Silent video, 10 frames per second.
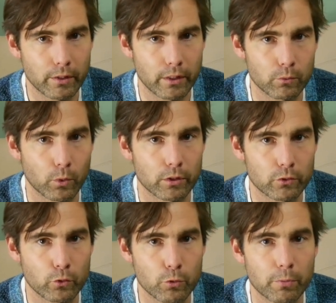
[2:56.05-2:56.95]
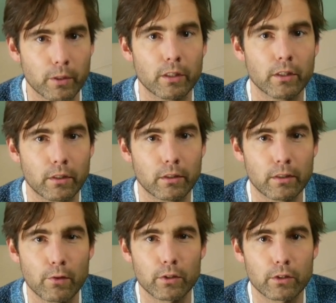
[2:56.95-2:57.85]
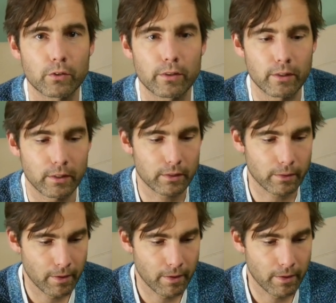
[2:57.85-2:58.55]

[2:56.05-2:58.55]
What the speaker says: in one group giving critique.